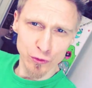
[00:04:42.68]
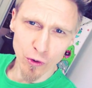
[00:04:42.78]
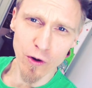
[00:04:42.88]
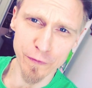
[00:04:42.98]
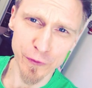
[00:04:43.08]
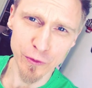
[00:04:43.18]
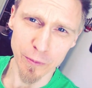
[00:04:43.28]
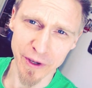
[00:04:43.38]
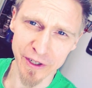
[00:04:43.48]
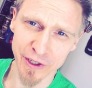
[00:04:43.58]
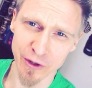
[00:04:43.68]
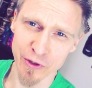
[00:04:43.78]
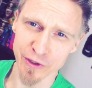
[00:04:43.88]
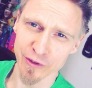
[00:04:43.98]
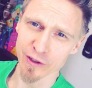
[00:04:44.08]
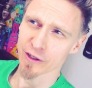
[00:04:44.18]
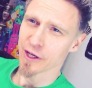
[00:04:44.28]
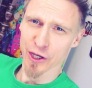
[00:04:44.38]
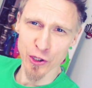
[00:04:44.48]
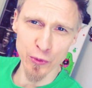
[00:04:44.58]
draw through the main character,
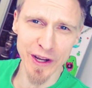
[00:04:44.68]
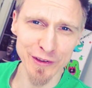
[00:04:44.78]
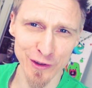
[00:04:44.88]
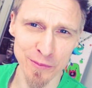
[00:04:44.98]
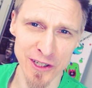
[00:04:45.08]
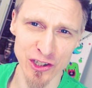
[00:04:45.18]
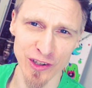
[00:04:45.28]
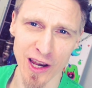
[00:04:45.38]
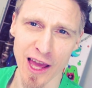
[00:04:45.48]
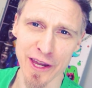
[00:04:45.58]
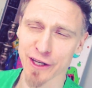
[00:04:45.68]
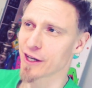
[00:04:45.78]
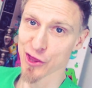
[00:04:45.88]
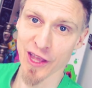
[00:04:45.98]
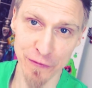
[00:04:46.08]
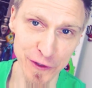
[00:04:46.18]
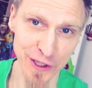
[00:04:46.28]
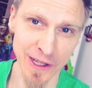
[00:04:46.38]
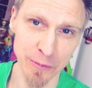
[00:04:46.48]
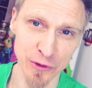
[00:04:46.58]
erase as much as I like, nothing
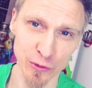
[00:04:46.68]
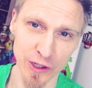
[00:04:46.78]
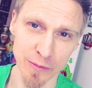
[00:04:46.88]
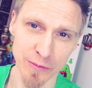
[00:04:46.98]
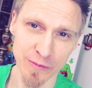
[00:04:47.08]
can happen to him.